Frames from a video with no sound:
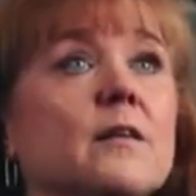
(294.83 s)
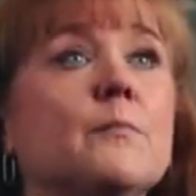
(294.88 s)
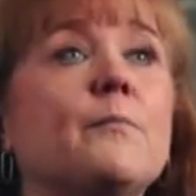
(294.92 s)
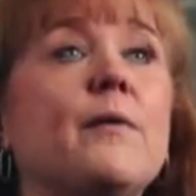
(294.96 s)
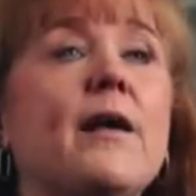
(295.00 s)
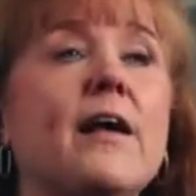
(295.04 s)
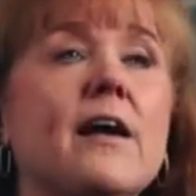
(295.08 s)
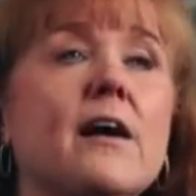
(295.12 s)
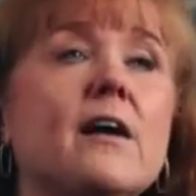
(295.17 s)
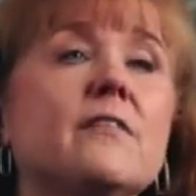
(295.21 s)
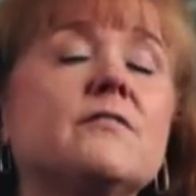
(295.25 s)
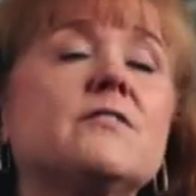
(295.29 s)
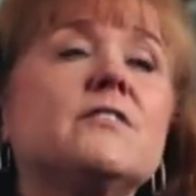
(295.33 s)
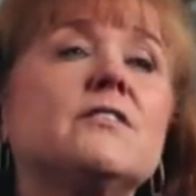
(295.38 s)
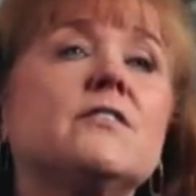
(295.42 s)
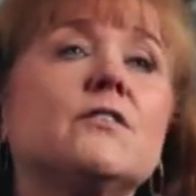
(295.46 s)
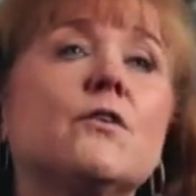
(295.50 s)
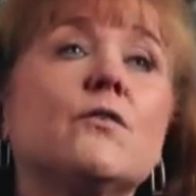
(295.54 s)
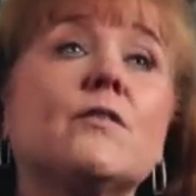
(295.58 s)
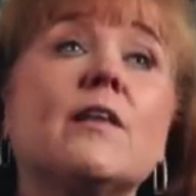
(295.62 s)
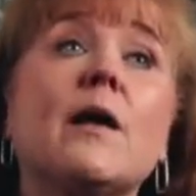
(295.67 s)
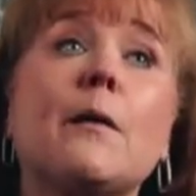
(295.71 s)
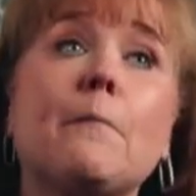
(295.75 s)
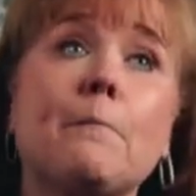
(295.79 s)
The payoff to
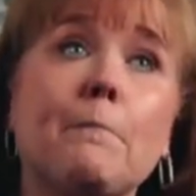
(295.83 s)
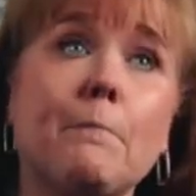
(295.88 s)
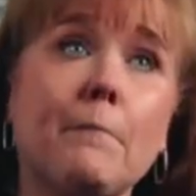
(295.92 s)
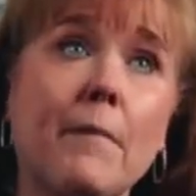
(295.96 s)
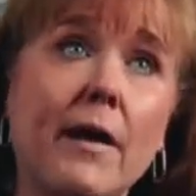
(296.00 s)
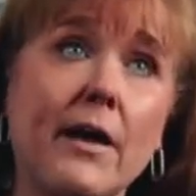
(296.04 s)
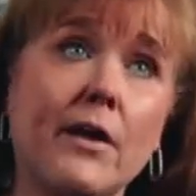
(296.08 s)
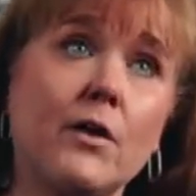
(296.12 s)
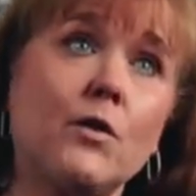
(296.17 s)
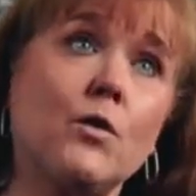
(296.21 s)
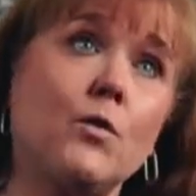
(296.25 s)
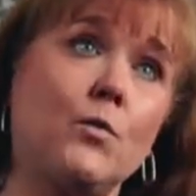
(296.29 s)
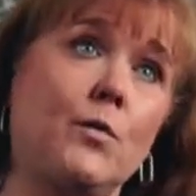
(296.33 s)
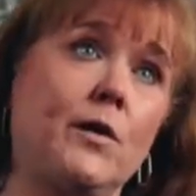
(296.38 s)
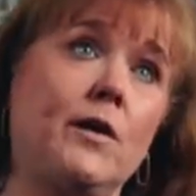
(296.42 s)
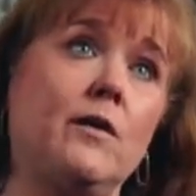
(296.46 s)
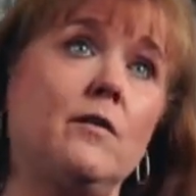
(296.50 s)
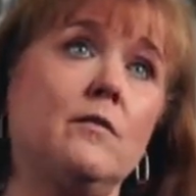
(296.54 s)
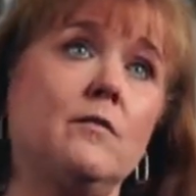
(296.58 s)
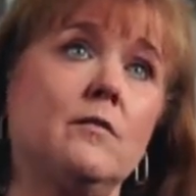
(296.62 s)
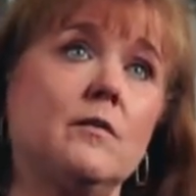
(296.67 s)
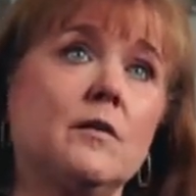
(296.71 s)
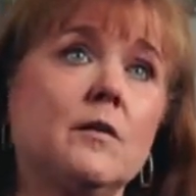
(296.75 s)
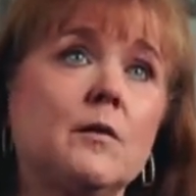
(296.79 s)
know that my
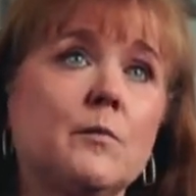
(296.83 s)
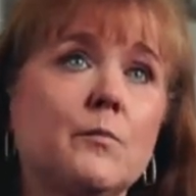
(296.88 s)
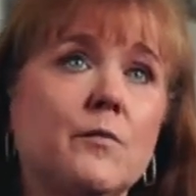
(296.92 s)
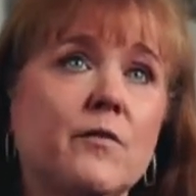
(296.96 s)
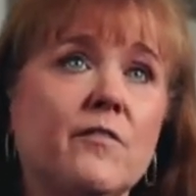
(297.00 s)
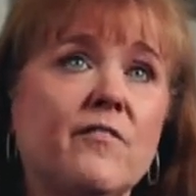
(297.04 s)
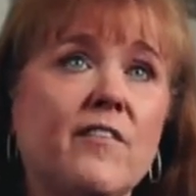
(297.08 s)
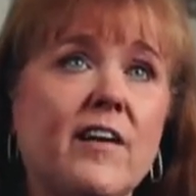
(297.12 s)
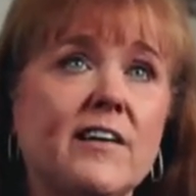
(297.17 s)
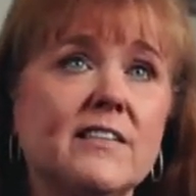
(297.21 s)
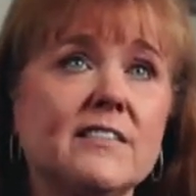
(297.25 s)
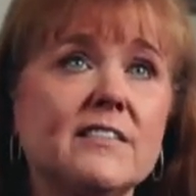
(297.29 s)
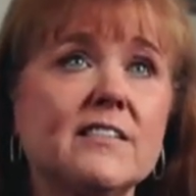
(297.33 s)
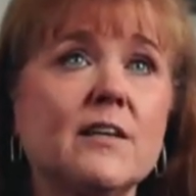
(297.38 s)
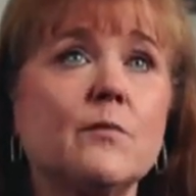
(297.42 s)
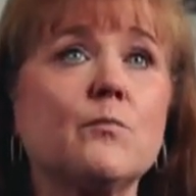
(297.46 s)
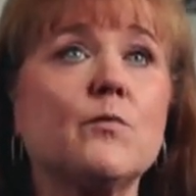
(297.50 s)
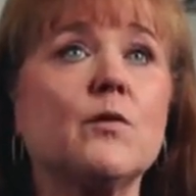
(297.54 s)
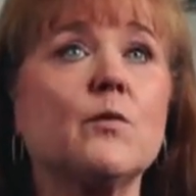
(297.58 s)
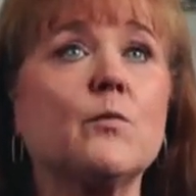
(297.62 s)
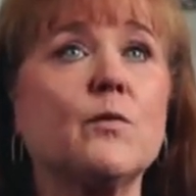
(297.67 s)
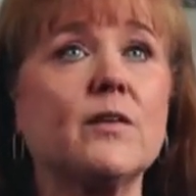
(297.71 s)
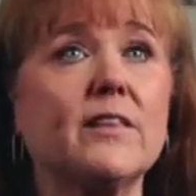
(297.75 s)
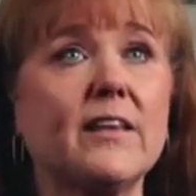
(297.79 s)
career provides
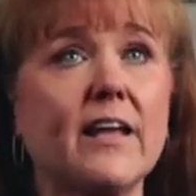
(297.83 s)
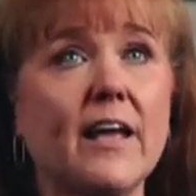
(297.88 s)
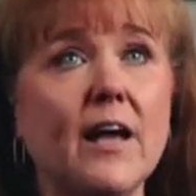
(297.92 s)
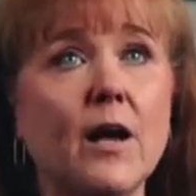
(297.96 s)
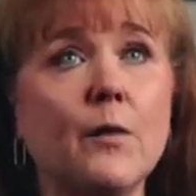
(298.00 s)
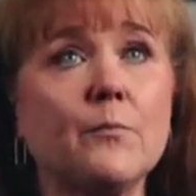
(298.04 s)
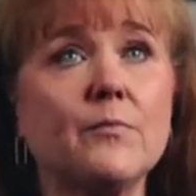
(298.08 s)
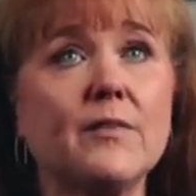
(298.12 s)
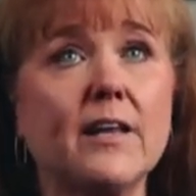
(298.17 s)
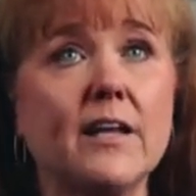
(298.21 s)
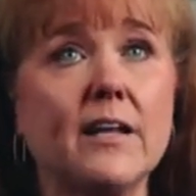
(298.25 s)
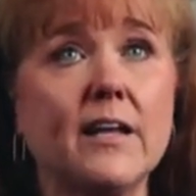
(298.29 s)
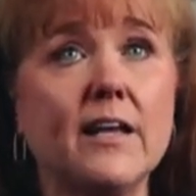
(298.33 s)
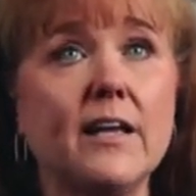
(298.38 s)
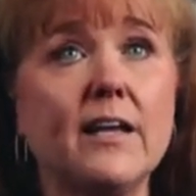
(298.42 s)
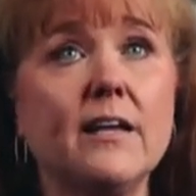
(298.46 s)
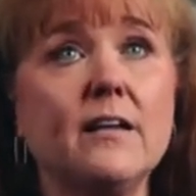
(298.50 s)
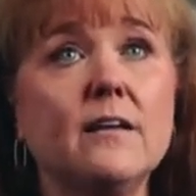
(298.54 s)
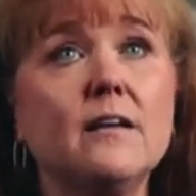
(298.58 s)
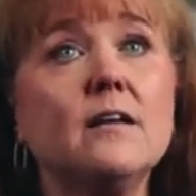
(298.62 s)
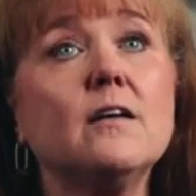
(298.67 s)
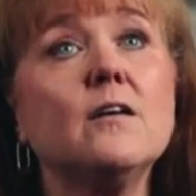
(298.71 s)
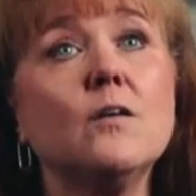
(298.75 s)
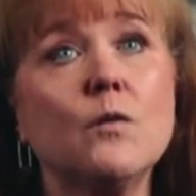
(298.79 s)
someone with the help they
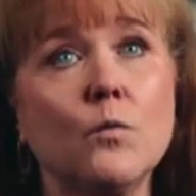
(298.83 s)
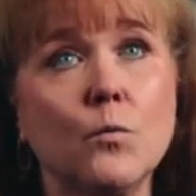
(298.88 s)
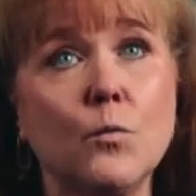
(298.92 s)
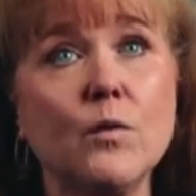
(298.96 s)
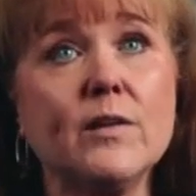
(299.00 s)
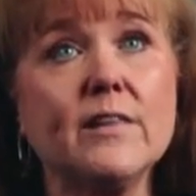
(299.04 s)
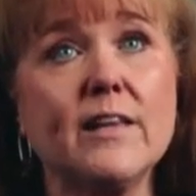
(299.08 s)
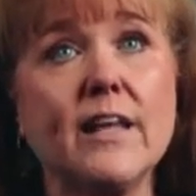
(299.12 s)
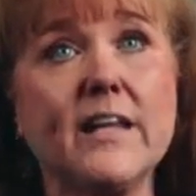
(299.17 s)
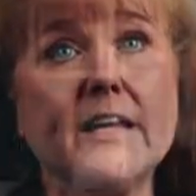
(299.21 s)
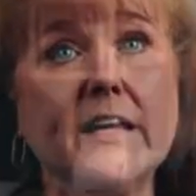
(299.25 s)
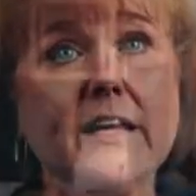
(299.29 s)
need when they